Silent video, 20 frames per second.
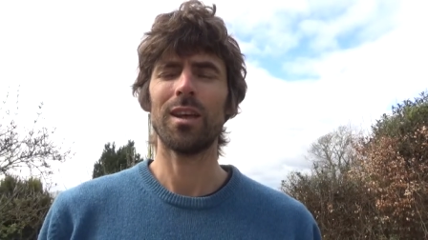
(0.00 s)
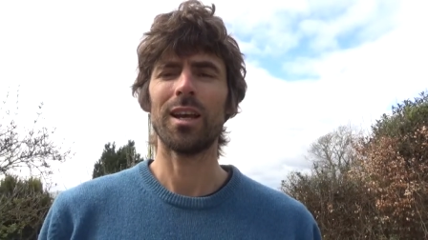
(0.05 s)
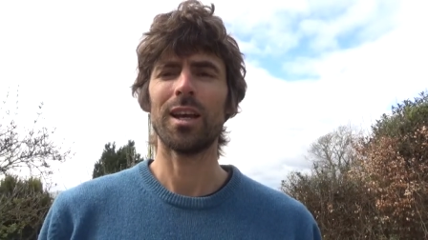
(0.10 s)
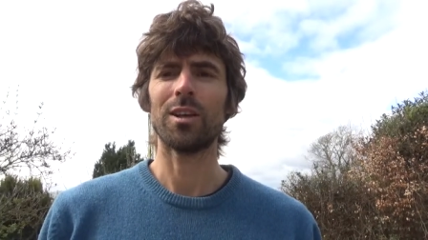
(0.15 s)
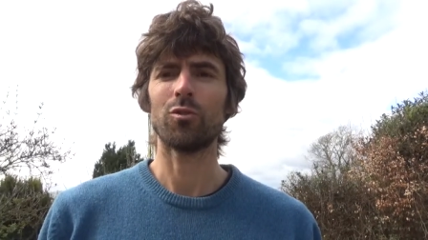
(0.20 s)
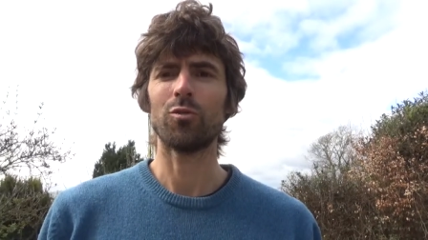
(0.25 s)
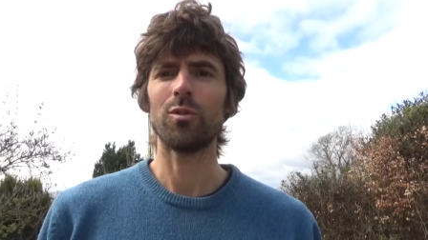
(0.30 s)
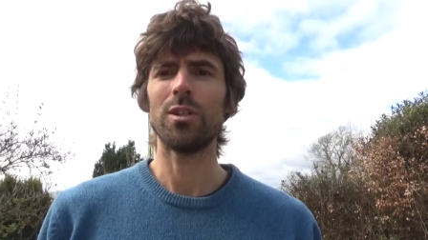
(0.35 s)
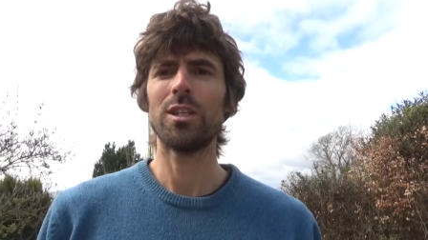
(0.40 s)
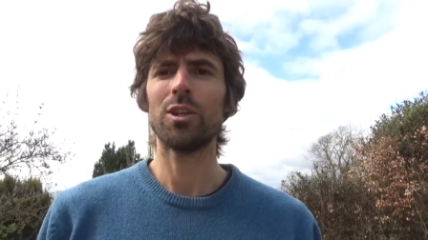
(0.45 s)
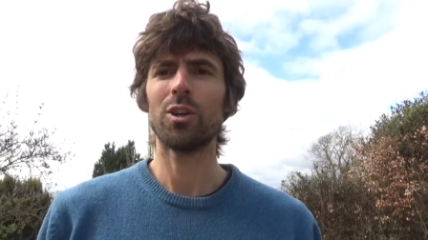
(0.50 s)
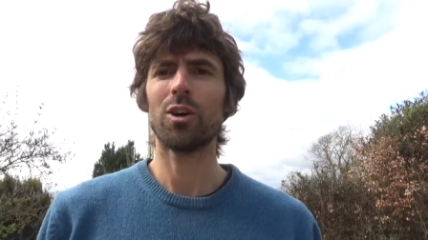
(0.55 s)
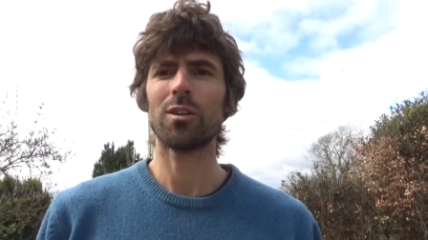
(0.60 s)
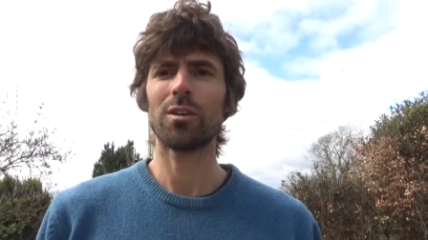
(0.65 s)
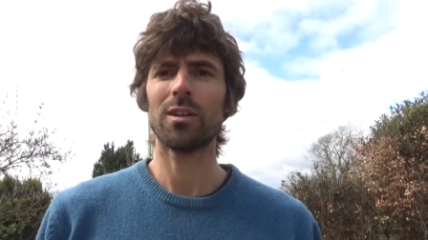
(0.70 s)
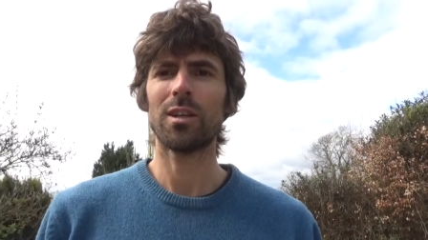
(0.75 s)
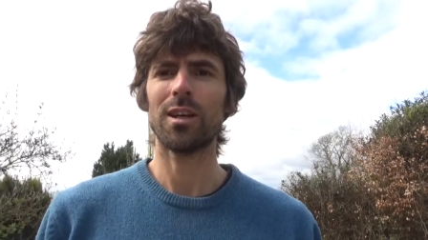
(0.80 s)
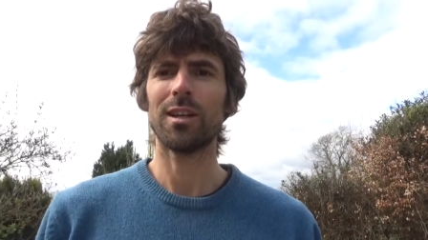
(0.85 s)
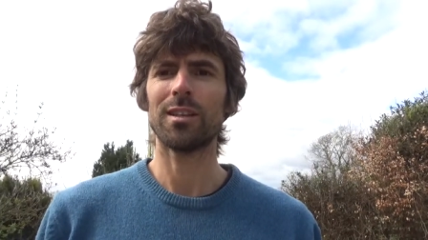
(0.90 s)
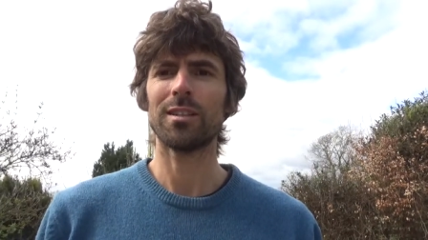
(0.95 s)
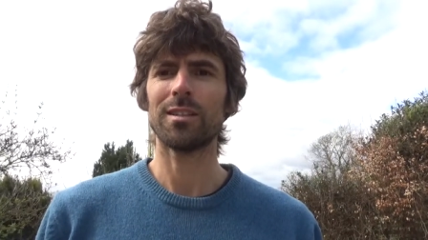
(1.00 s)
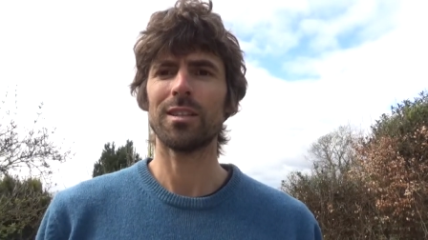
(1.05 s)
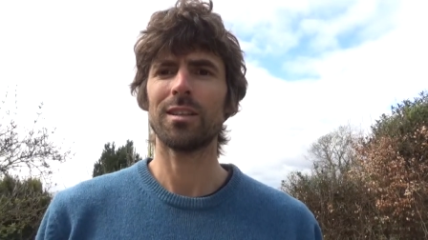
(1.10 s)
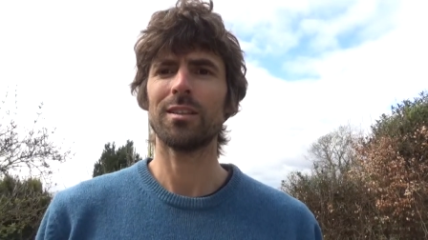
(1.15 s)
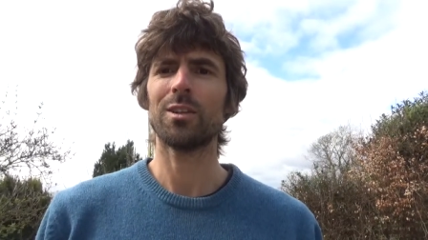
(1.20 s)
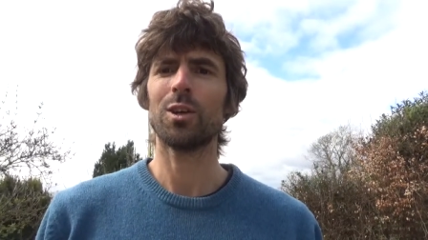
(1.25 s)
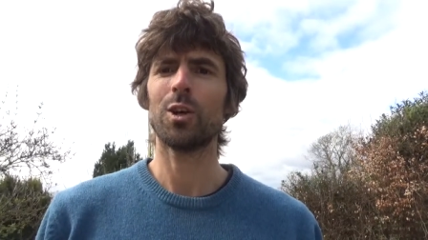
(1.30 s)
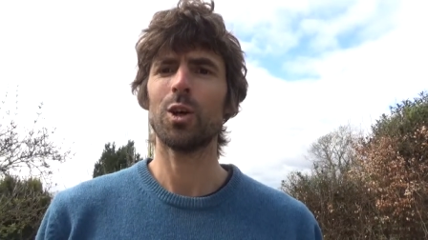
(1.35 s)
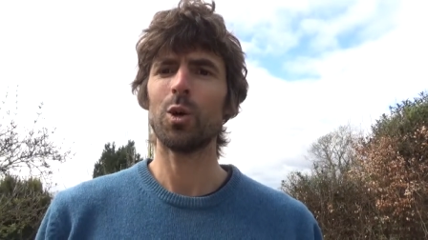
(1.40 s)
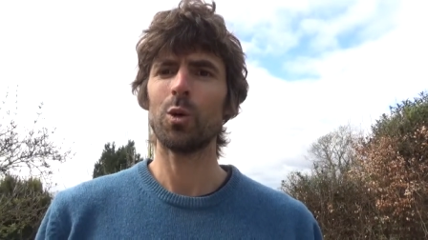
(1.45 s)
and
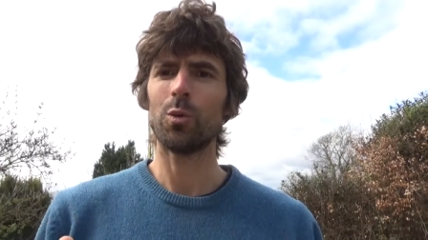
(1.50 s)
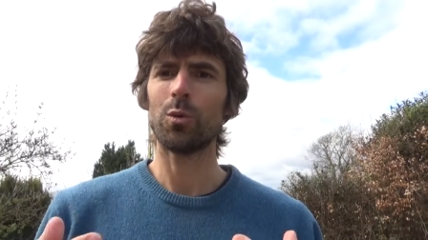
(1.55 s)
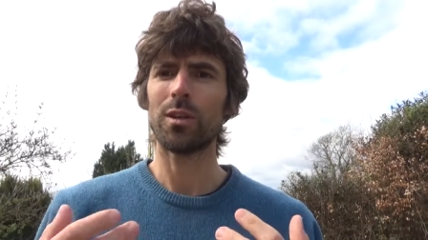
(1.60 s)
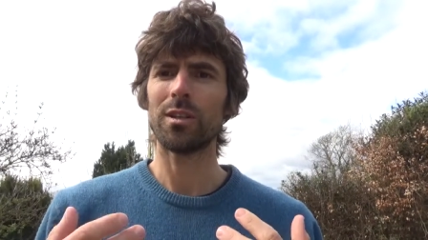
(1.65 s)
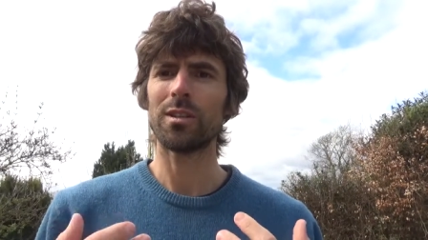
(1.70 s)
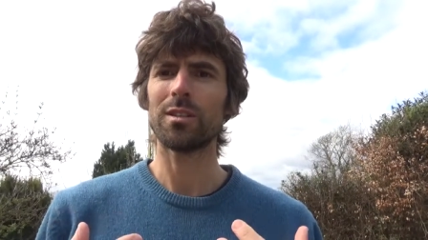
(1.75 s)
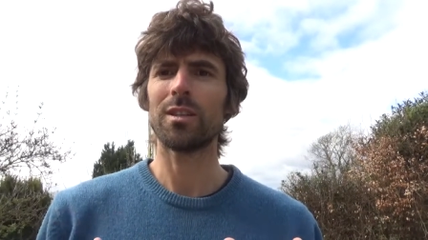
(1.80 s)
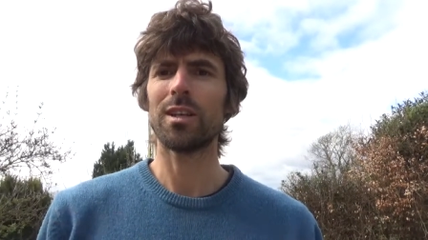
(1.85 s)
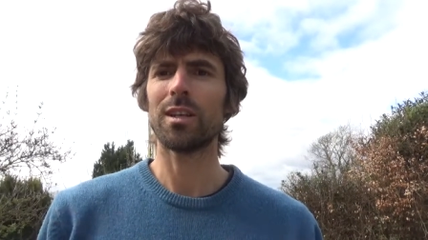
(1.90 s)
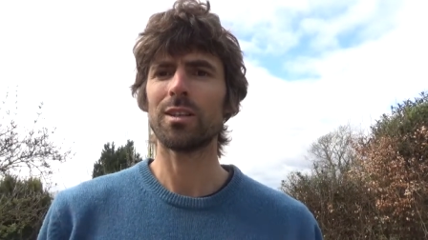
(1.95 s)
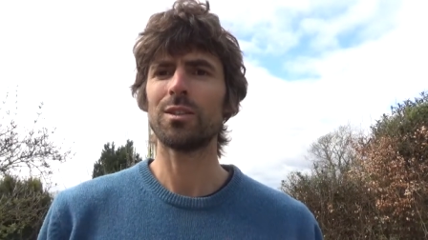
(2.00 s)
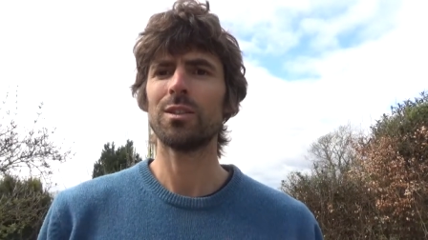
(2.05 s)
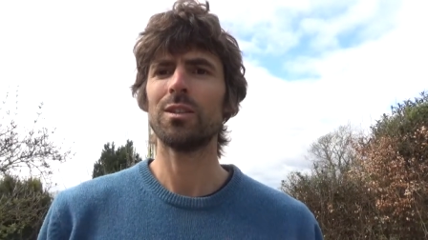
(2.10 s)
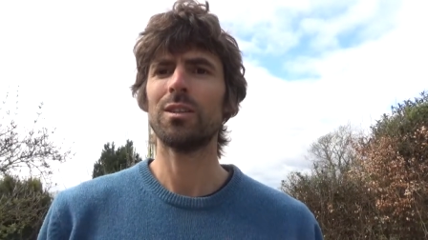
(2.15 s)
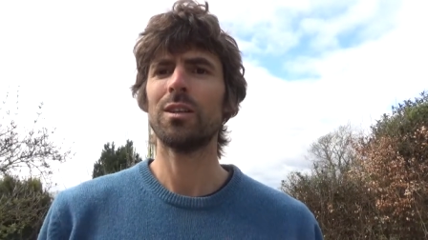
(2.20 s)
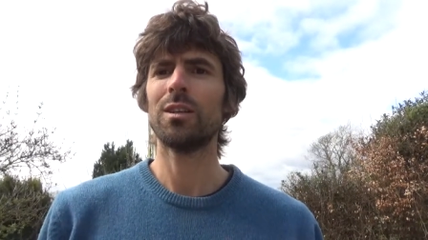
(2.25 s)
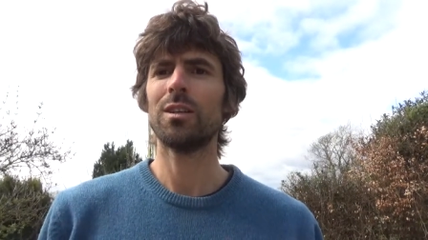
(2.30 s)
recognizing the wholeness that